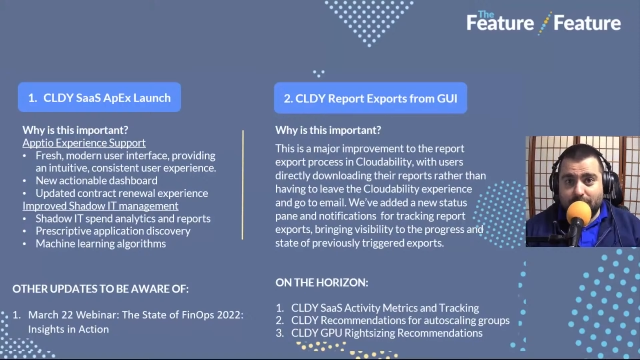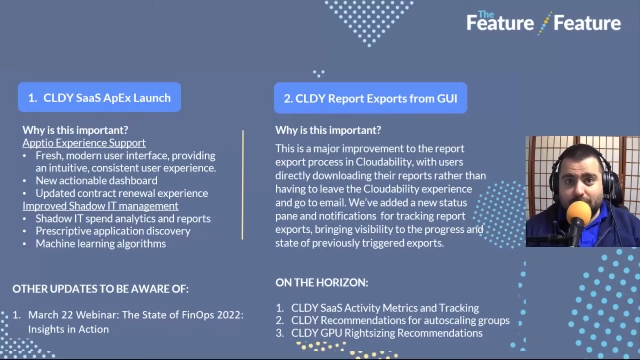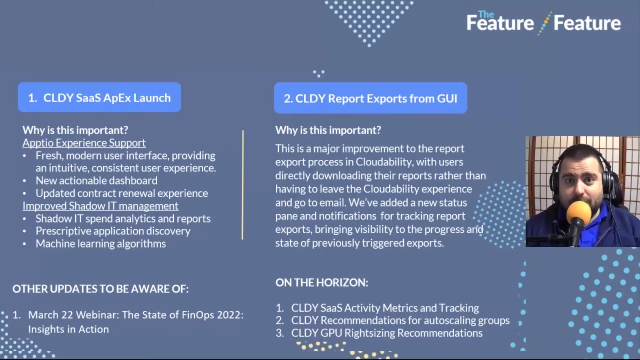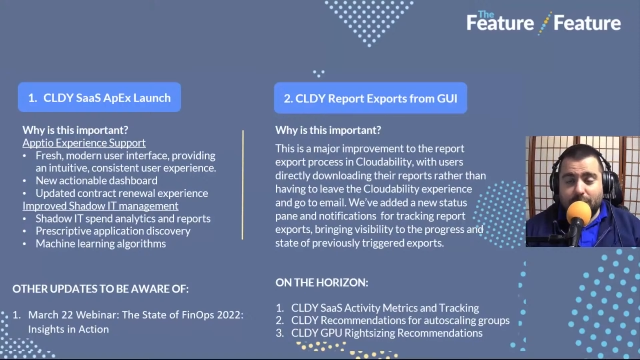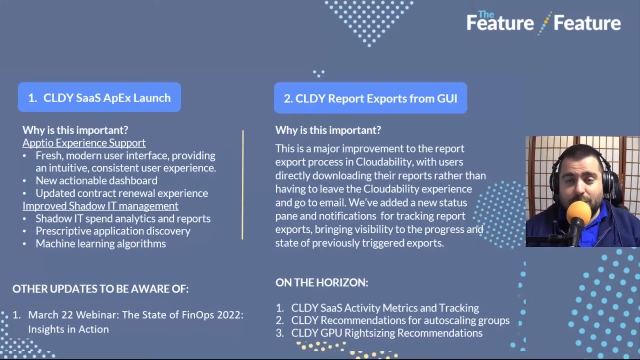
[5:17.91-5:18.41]

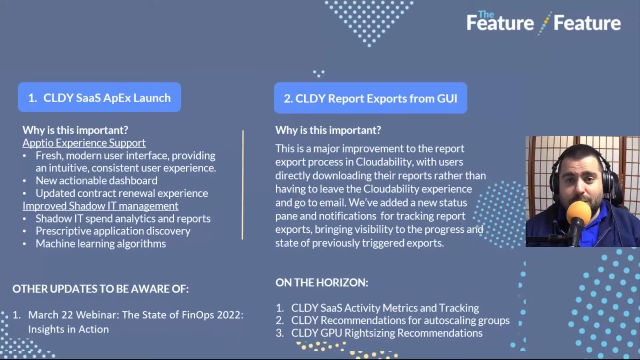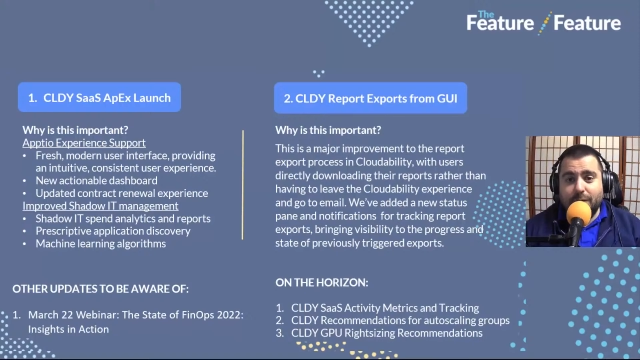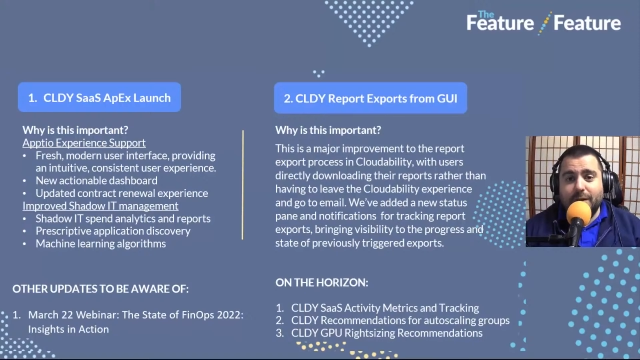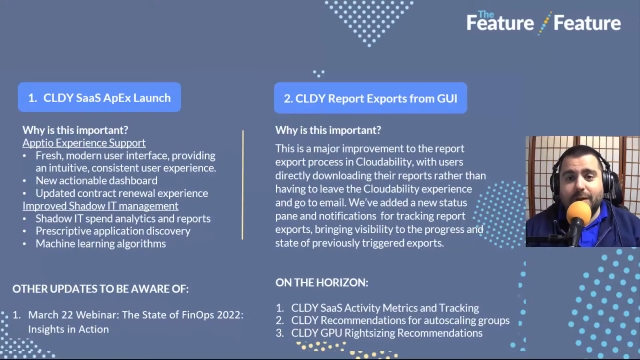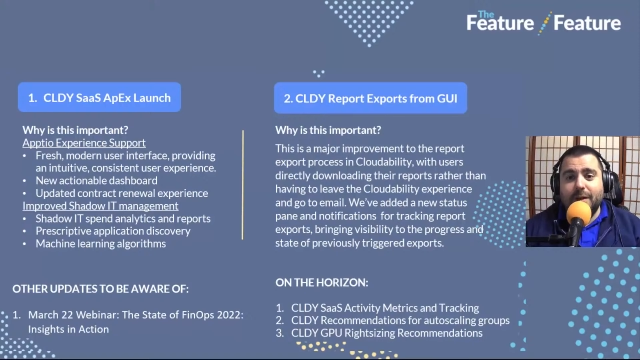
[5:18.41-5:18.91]
So
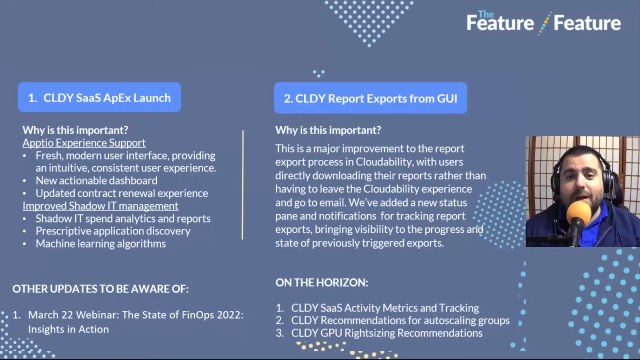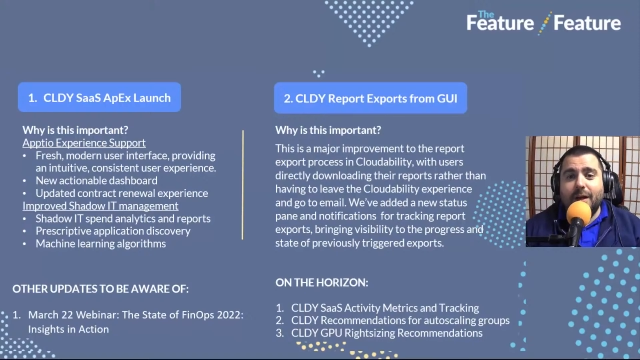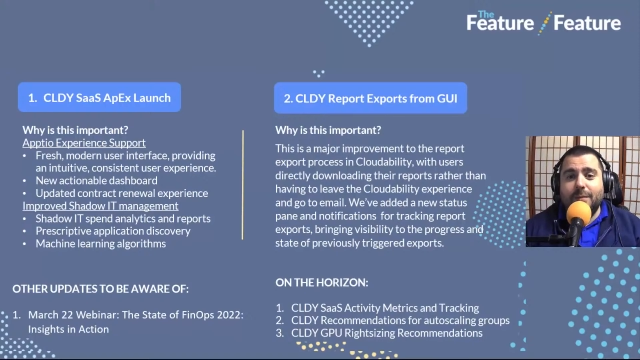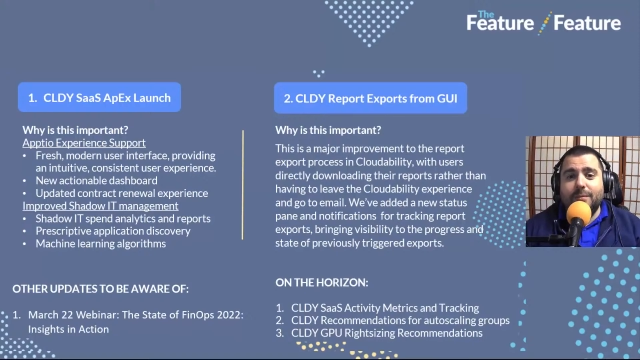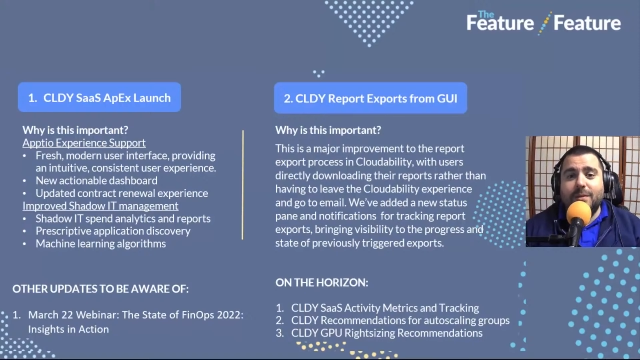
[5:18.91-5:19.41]

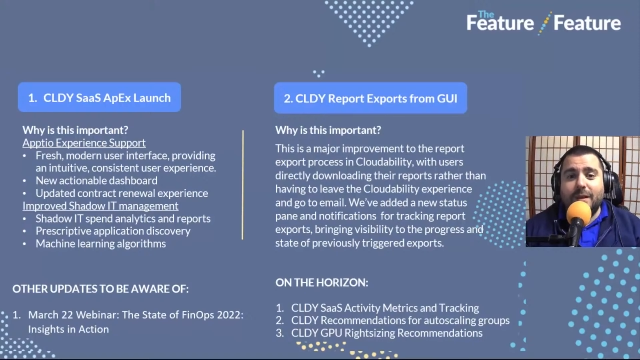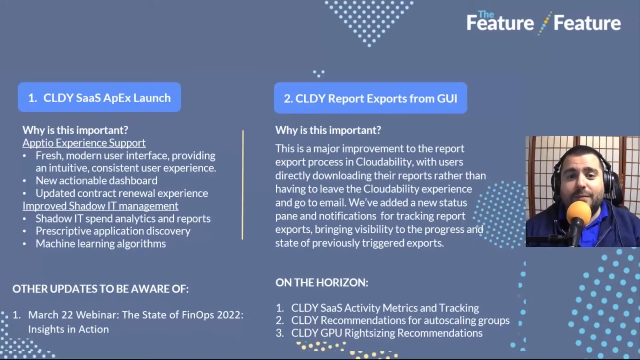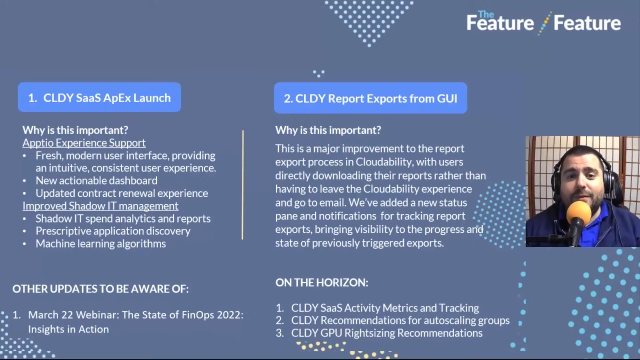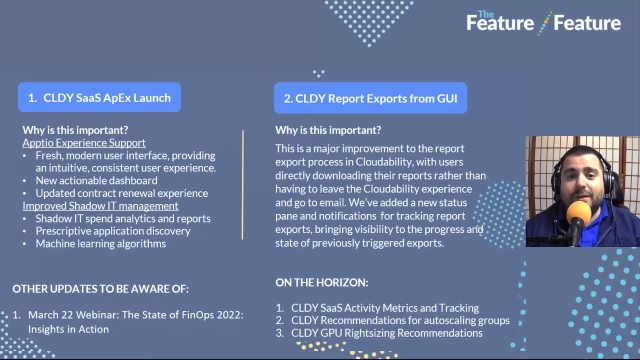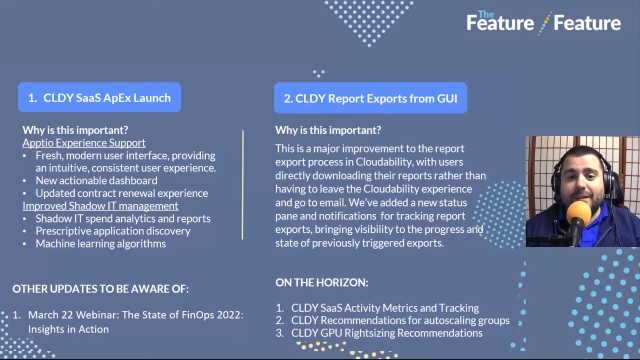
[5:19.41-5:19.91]

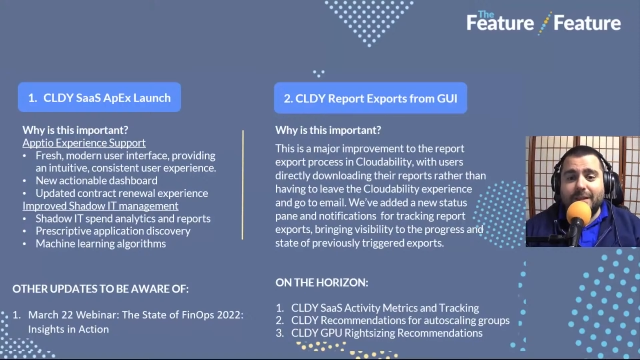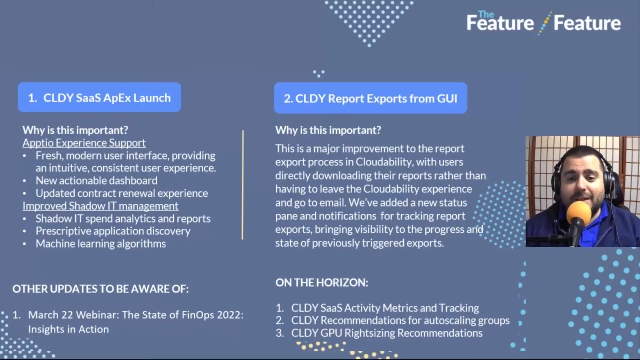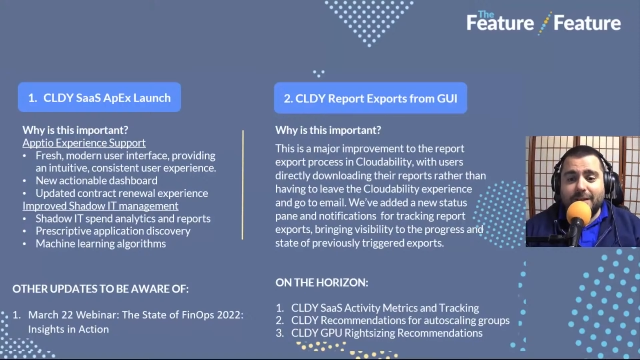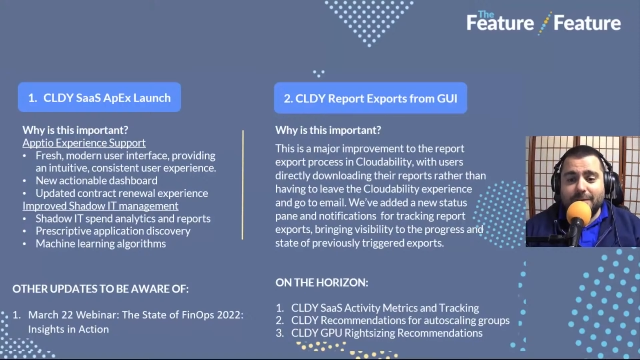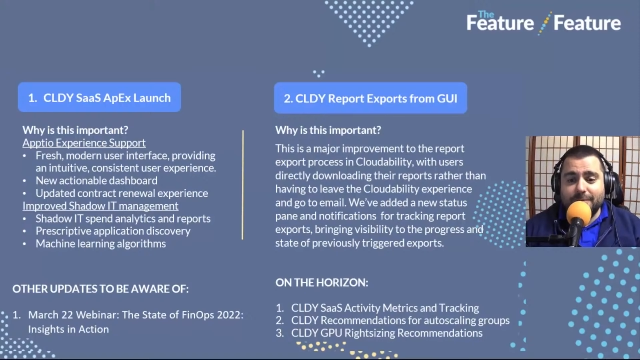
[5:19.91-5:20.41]

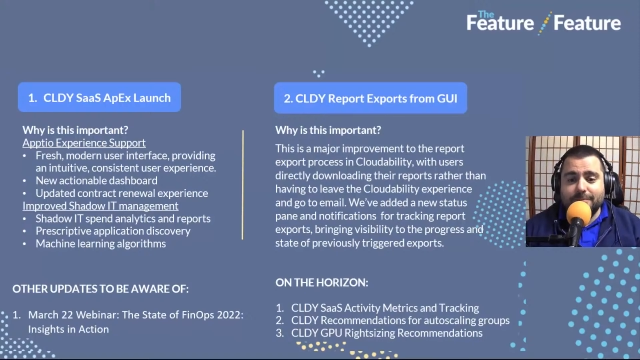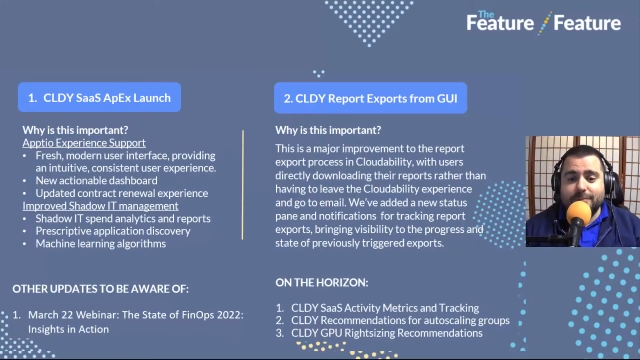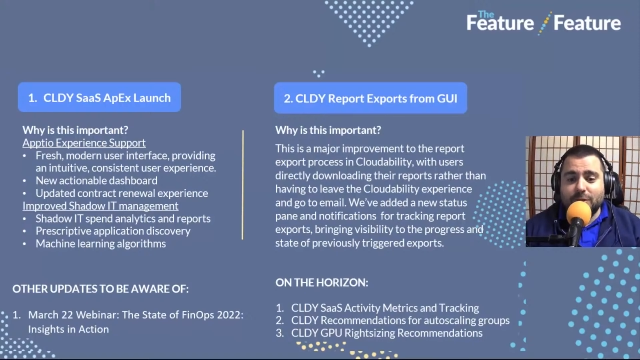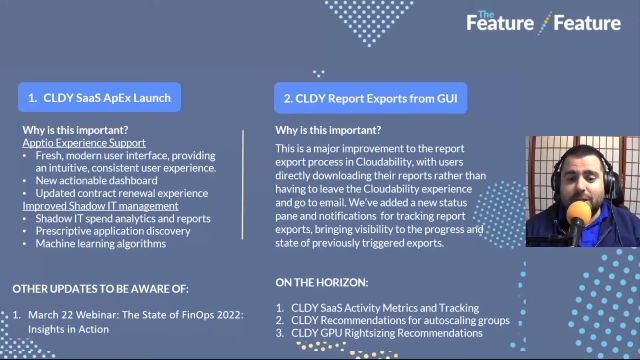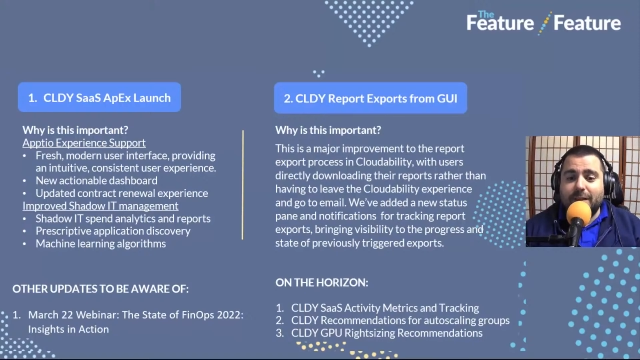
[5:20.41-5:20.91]
definitely
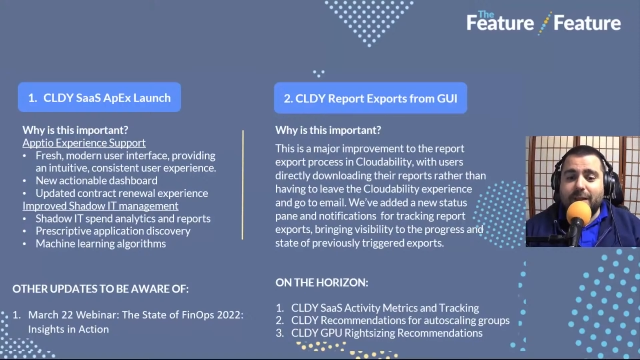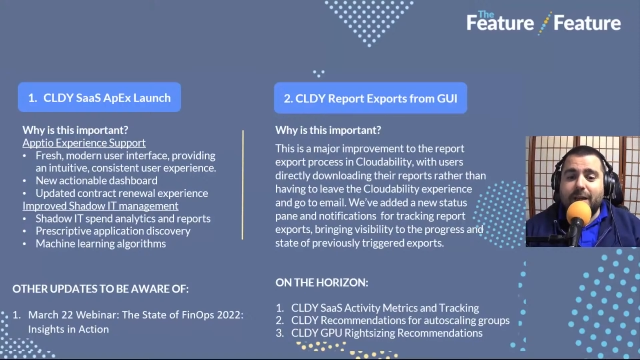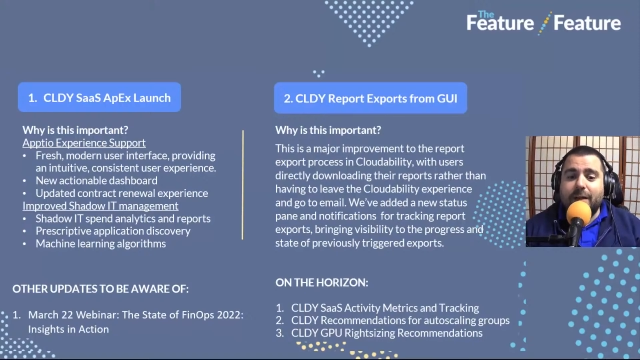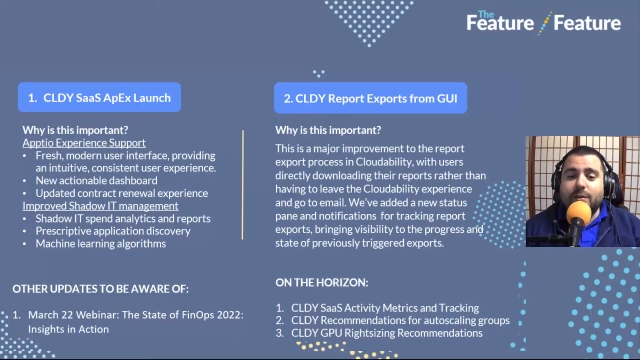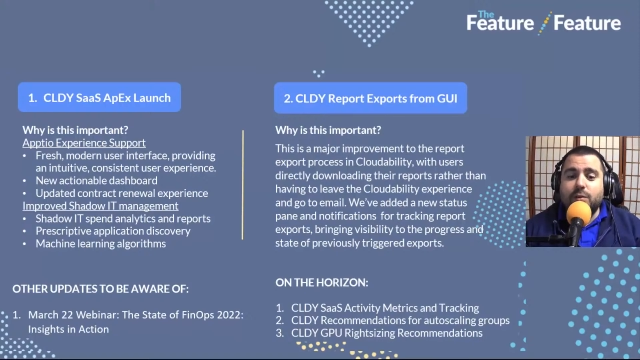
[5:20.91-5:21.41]
check
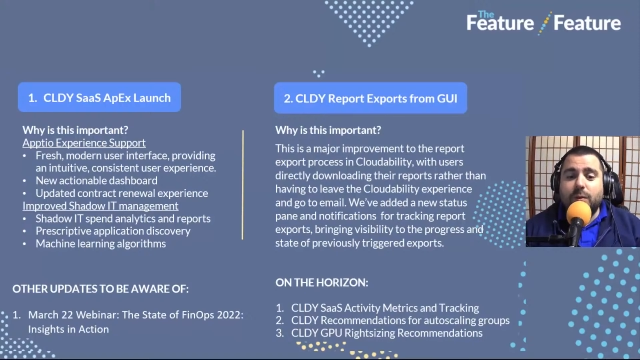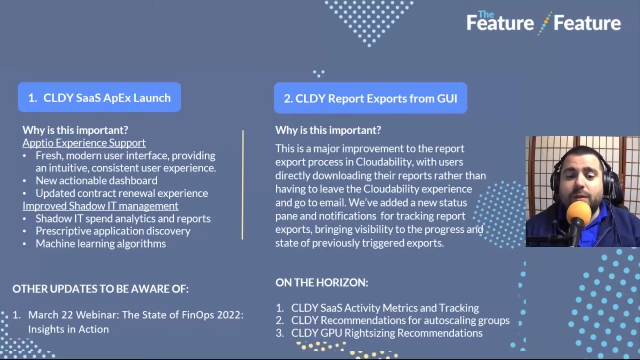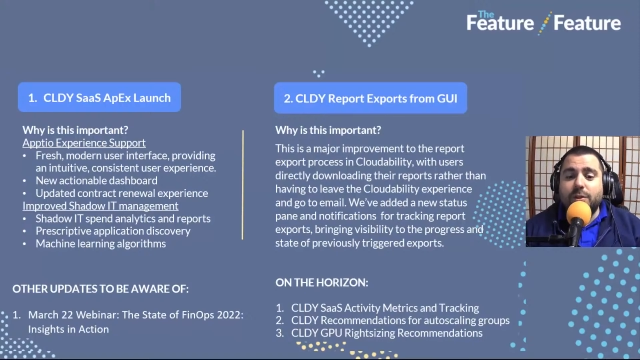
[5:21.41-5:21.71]
that out, as